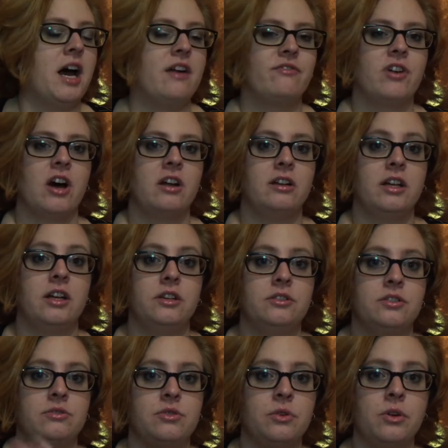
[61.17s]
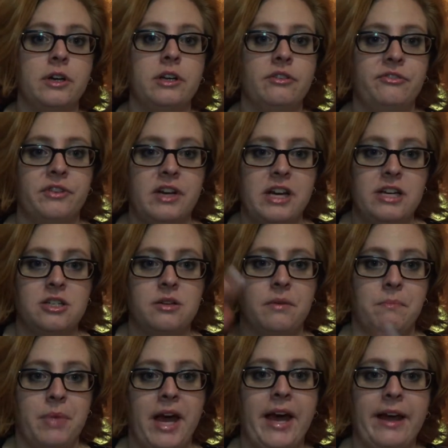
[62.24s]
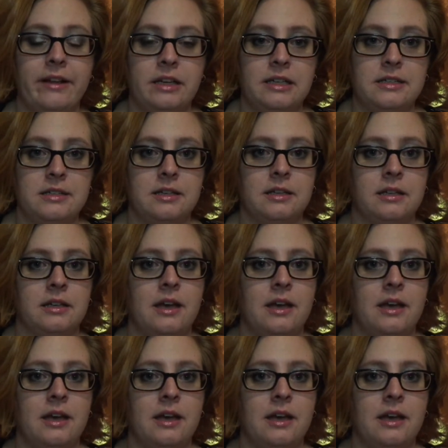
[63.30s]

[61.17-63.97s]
I've got a little tutorial for each palette,